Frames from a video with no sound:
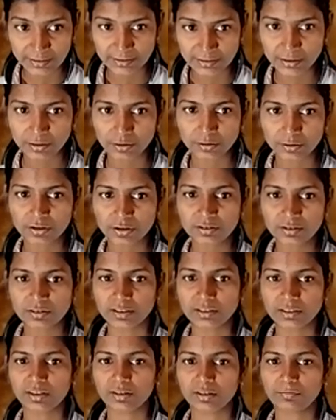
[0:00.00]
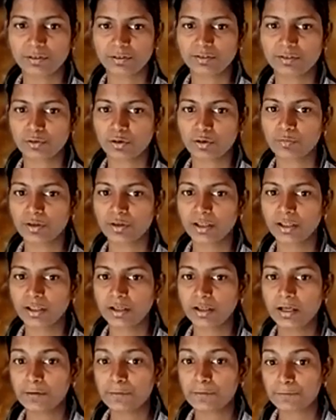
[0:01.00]
region on the sun surface from where
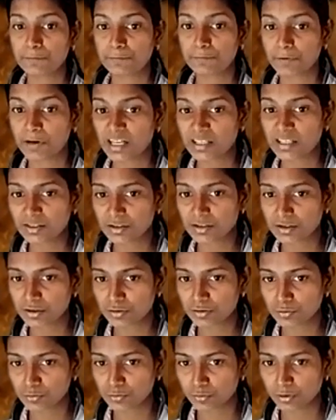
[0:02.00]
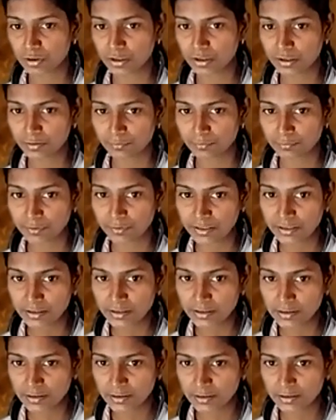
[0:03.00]
fast solar
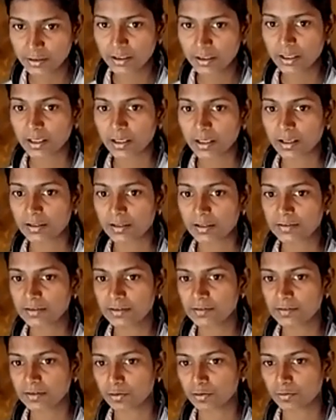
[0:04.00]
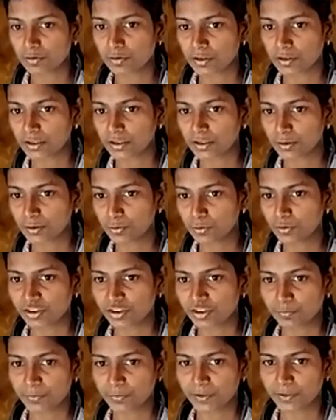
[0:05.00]
wind gusses out into
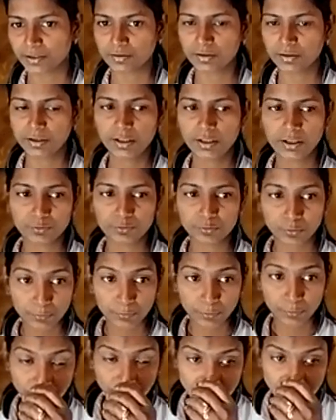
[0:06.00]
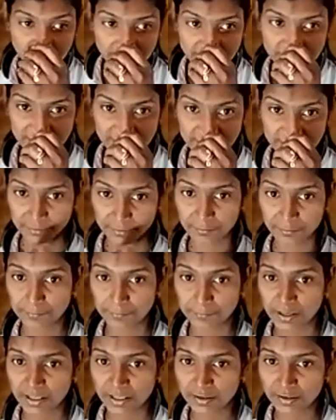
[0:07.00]
space. So from this region,
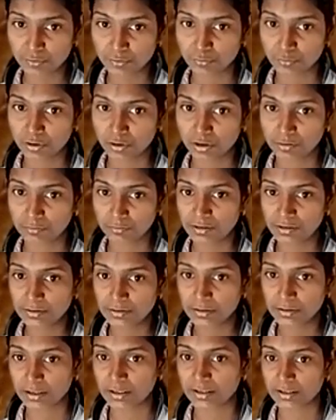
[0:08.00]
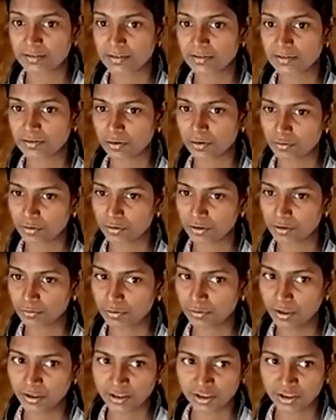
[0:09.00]
fast solar wind gusses out into
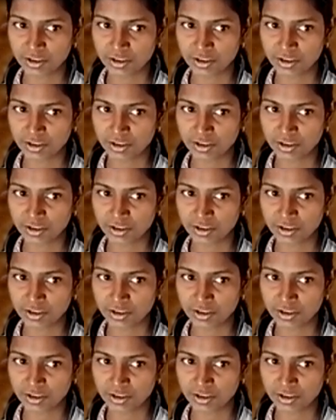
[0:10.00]
the